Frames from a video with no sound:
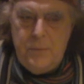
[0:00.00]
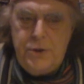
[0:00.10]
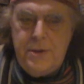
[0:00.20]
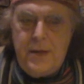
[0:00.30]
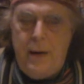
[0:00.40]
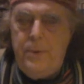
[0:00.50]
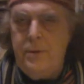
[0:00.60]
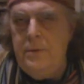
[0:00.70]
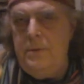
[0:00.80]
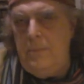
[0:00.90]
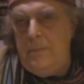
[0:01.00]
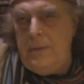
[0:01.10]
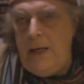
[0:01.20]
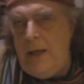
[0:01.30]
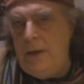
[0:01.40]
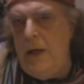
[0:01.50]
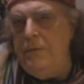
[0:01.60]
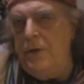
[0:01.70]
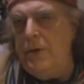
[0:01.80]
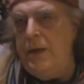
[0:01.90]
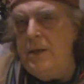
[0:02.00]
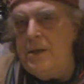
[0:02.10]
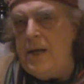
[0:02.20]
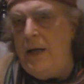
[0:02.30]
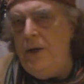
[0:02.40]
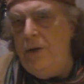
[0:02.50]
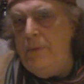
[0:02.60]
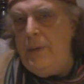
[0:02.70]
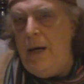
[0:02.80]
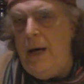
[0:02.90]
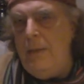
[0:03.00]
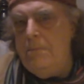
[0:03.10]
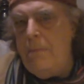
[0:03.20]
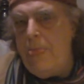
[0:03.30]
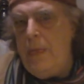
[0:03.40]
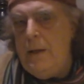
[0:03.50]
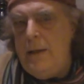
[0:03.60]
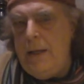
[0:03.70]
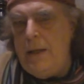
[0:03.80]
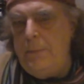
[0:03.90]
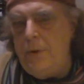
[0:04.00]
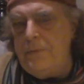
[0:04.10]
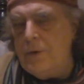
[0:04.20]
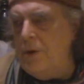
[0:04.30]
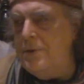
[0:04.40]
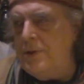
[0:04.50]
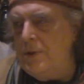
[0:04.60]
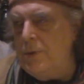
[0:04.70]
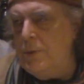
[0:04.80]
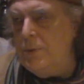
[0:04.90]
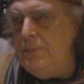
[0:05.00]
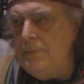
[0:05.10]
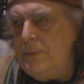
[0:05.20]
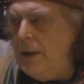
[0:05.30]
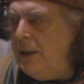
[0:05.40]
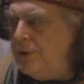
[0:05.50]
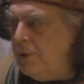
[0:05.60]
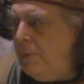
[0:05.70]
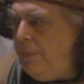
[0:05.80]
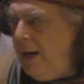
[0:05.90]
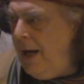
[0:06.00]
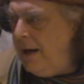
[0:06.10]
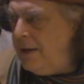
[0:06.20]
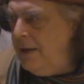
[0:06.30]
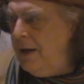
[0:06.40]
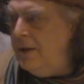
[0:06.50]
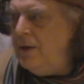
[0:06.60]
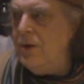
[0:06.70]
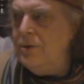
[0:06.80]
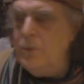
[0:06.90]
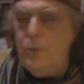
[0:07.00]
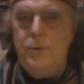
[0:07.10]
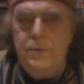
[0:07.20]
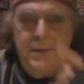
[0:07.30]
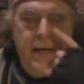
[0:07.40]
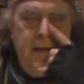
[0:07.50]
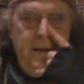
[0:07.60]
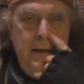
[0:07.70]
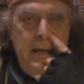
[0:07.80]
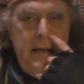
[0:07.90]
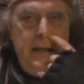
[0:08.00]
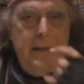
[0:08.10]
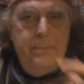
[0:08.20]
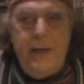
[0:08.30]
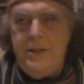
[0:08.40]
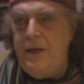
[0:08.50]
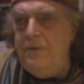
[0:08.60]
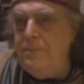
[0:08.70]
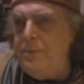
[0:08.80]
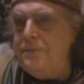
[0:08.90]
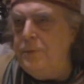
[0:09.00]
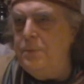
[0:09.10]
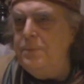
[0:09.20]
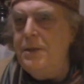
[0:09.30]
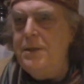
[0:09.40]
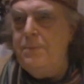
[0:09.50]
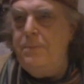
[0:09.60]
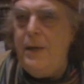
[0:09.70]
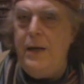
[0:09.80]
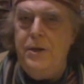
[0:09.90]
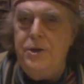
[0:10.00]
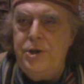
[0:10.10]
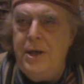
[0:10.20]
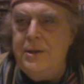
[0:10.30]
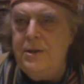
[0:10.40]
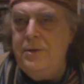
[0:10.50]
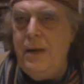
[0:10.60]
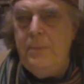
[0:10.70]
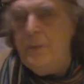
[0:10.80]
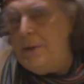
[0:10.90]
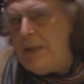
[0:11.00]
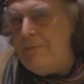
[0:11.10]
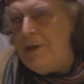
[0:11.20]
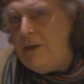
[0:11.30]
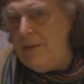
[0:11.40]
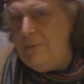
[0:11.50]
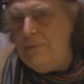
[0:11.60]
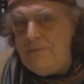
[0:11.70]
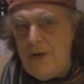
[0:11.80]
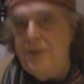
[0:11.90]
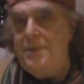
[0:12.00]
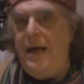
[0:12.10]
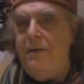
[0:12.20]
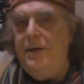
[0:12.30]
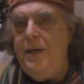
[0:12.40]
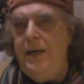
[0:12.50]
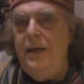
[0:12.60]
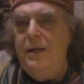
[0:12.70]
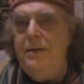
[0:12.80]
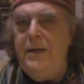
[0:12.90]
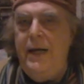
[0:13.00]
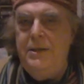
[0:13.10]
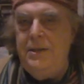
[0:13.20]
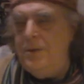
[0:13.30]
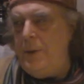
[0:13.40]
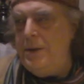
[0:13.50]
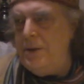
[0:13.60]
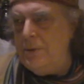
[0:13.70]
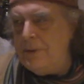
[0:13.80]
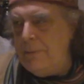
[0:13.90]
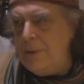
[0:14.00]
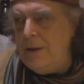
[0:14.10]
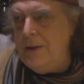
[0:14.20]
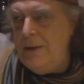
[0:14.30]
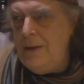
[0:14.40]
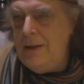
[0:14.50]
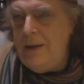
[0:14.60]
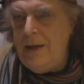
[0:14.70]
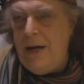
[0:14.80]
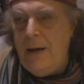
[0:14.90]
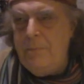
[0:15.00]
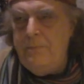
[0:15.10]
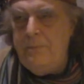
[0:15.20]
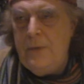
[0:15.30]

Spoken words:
which is up on the hill overlooking the Danube, in a beautiful concert hall. And I saw a plaque on the wall saying, Beethoven performed his piano concerto number, whatever, first ever here in 1820 or something.